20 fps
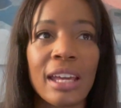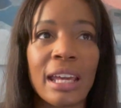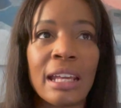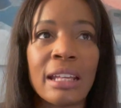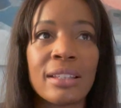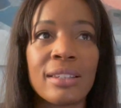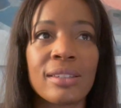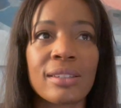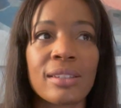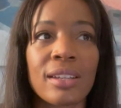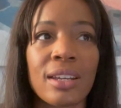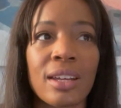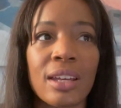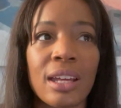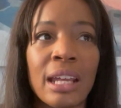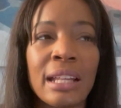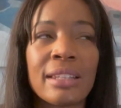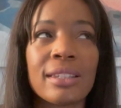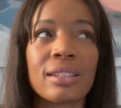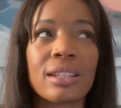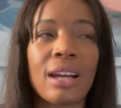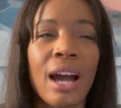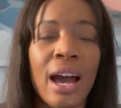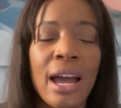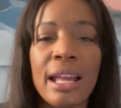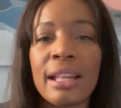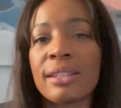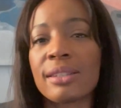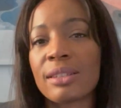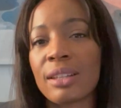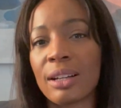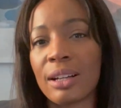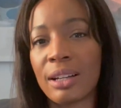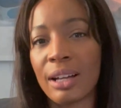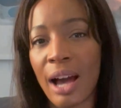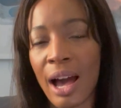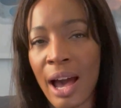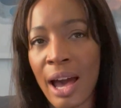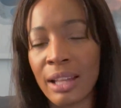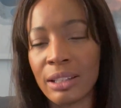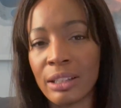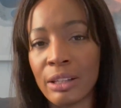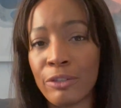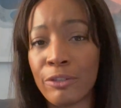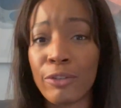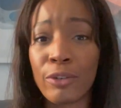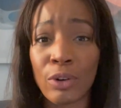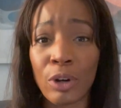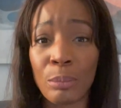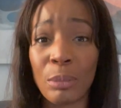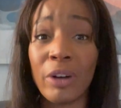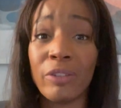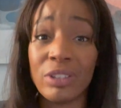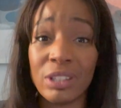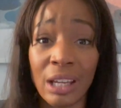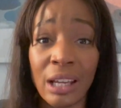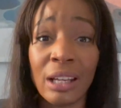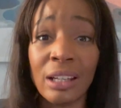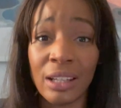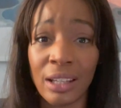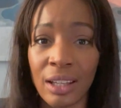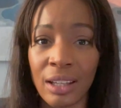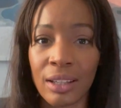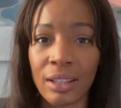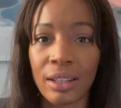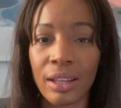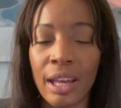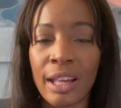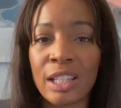it's the godly form of dating.